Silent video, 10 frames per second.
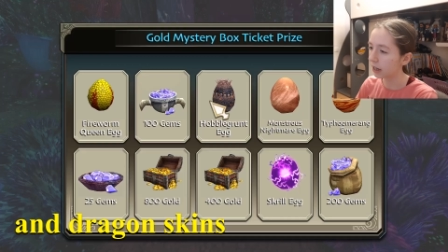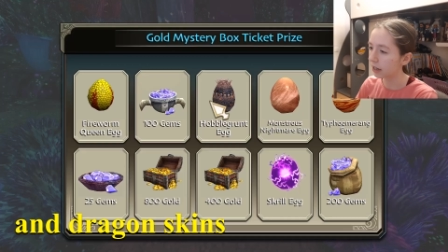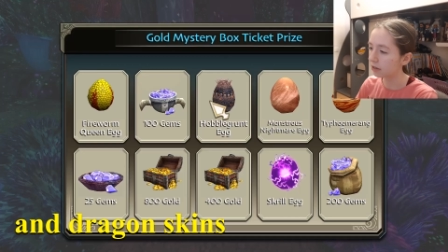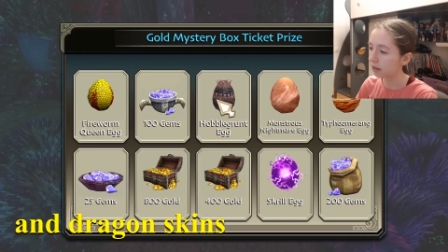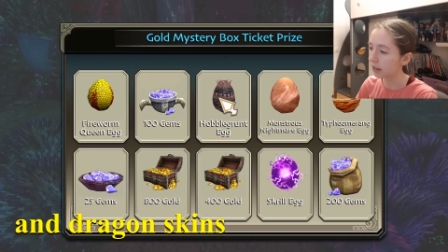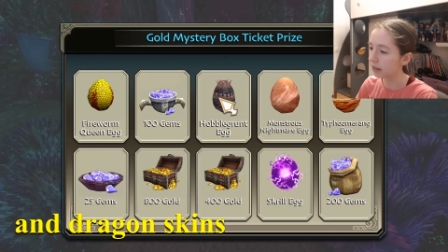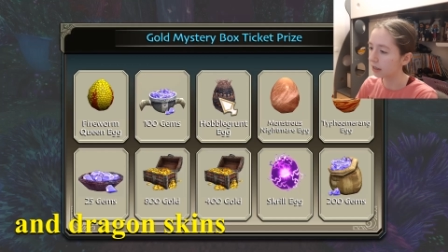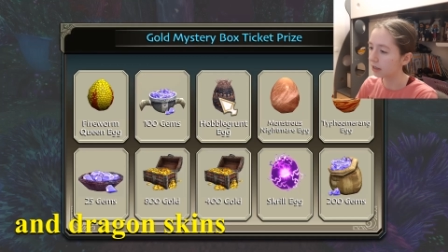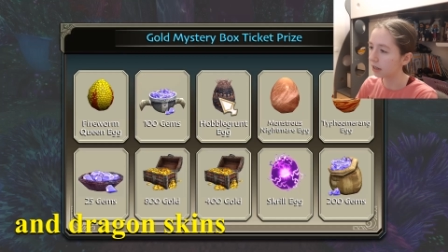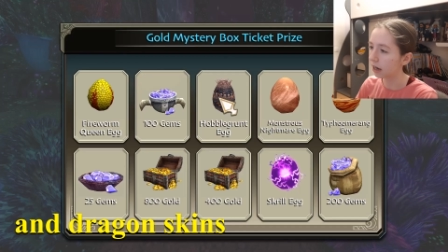get like
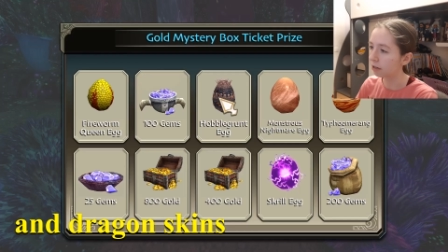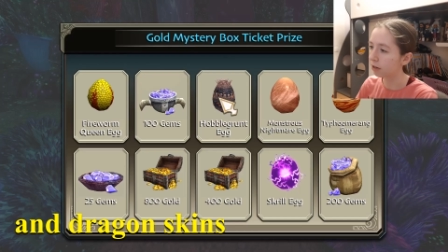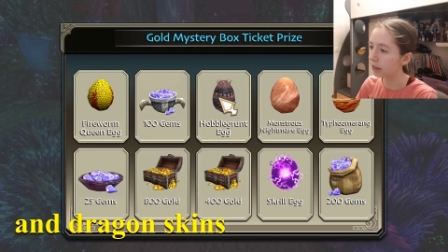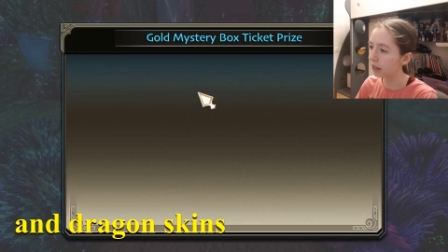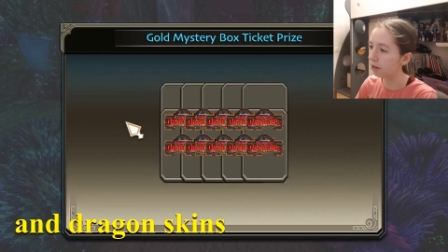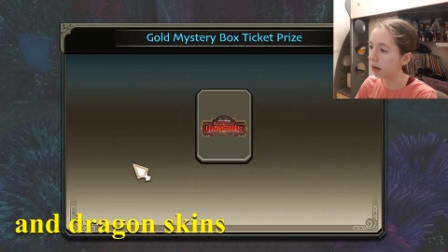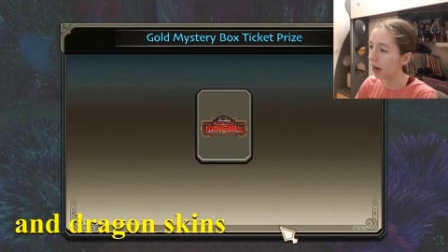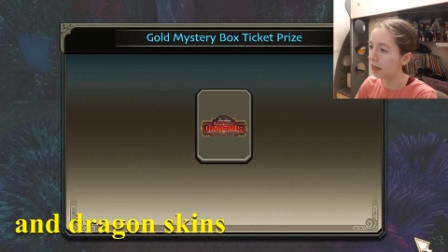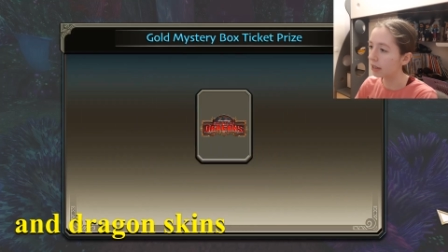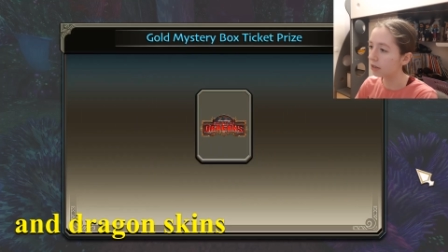right now
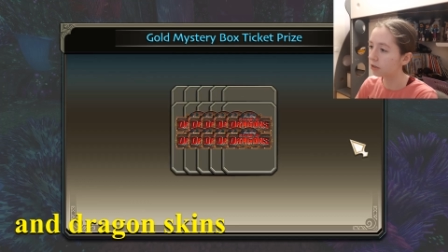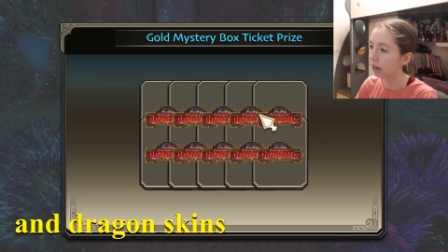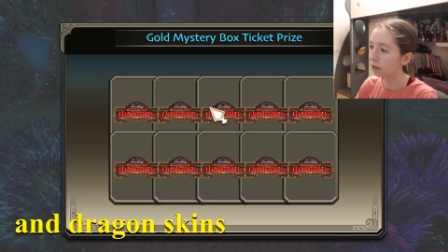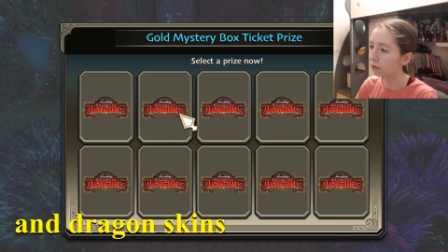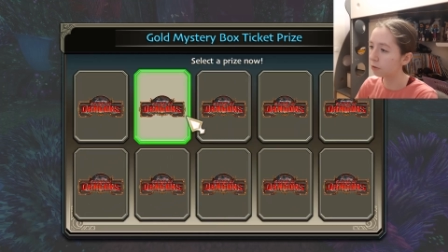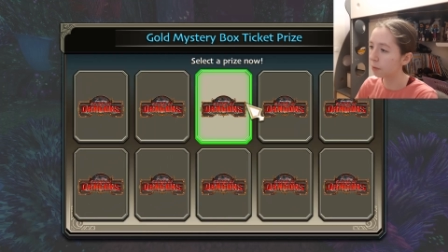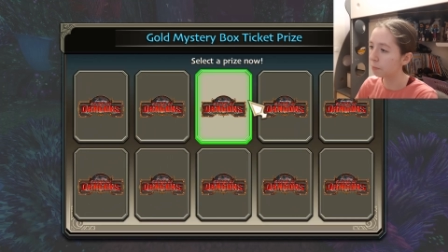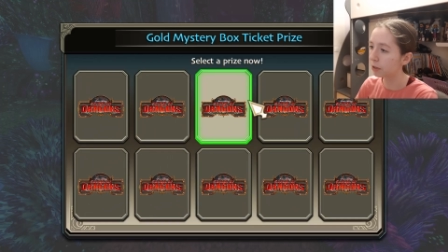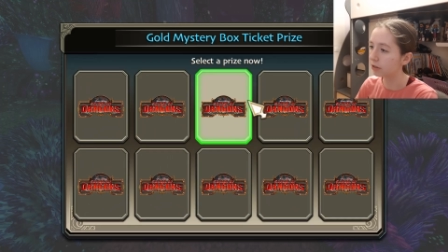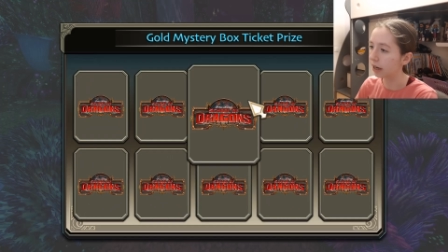i i don't
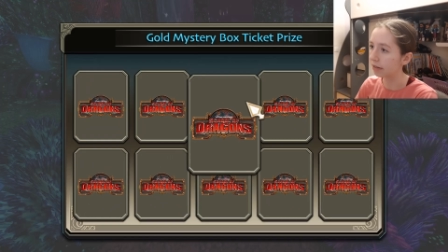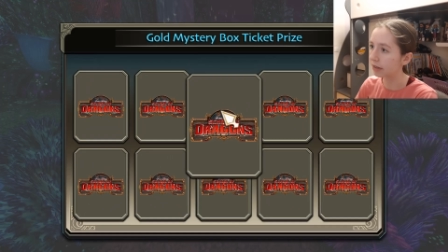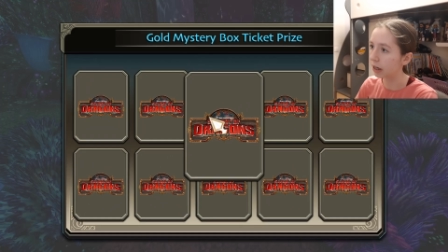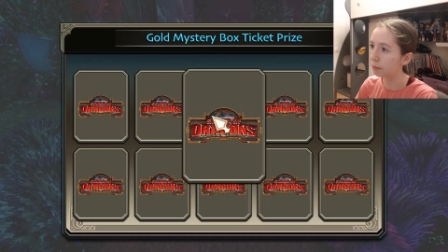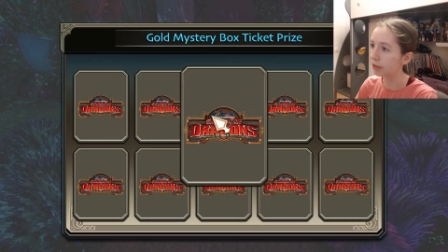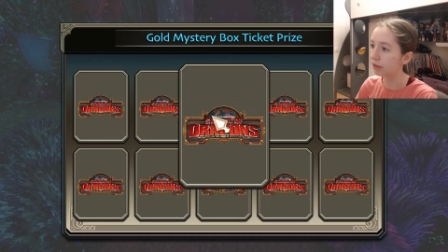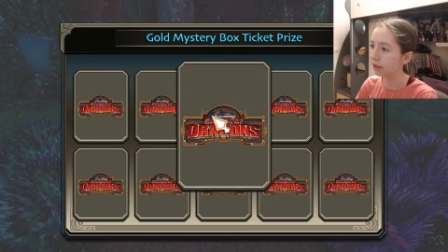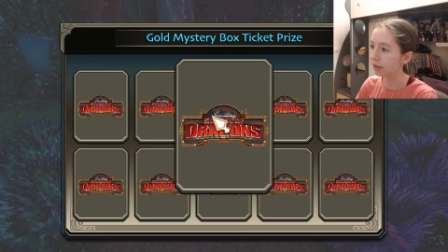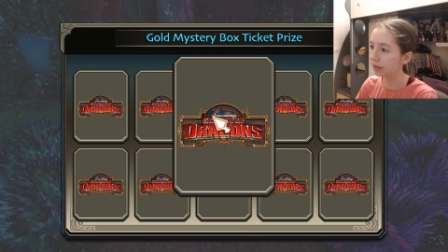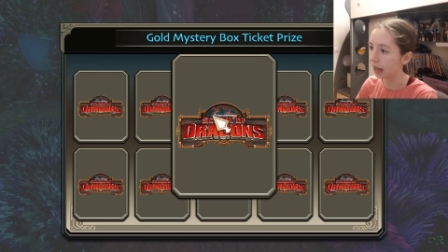remember the last time i
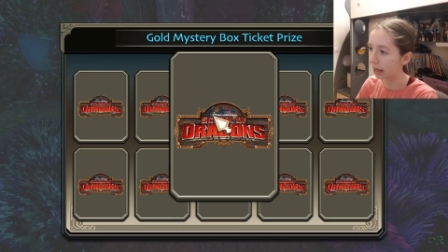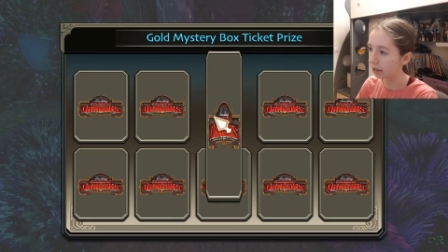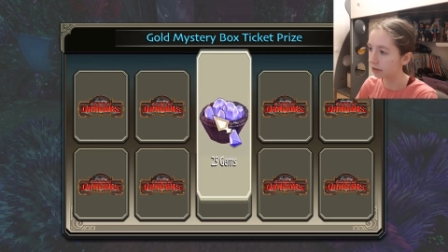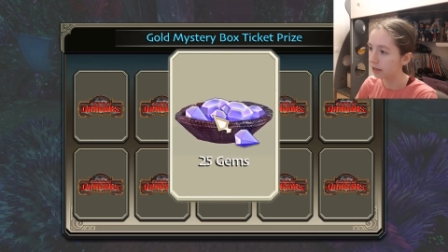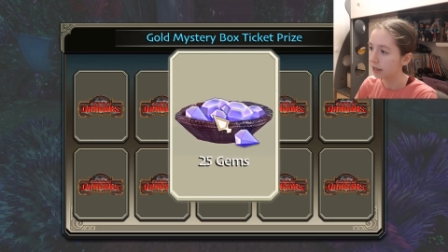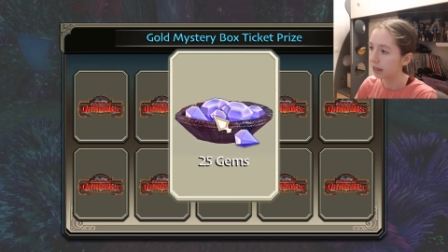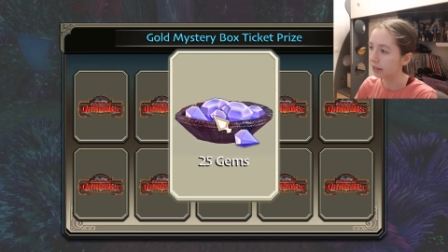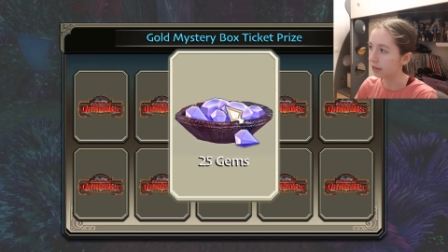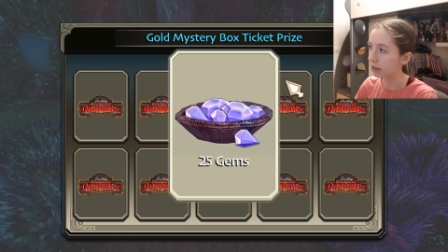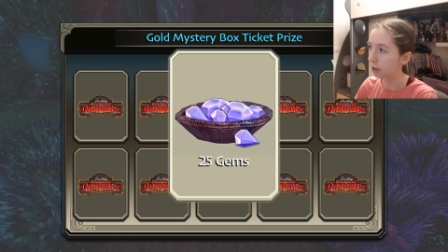saw saddle
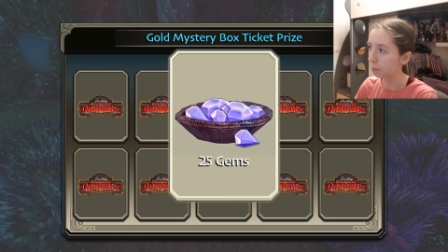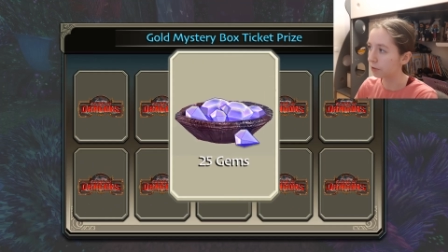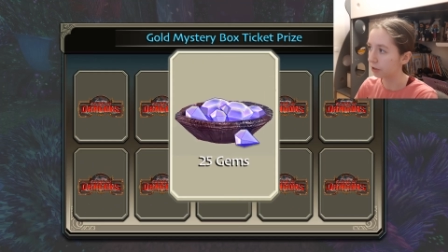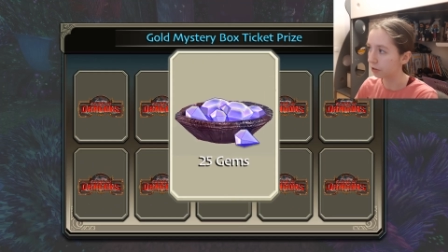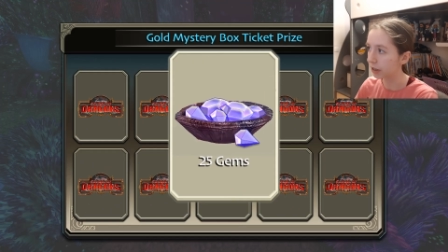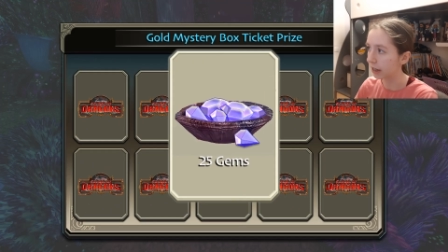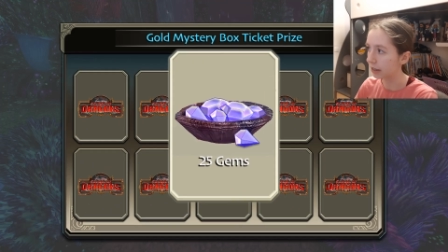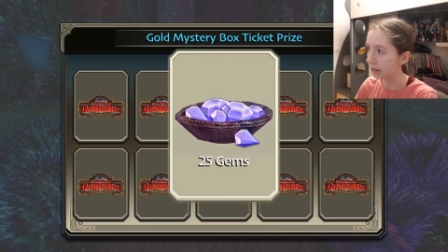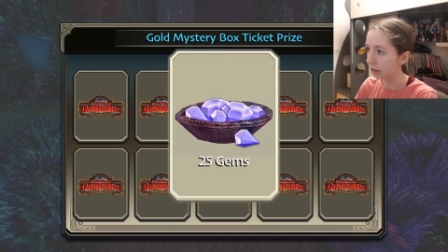as an option to get in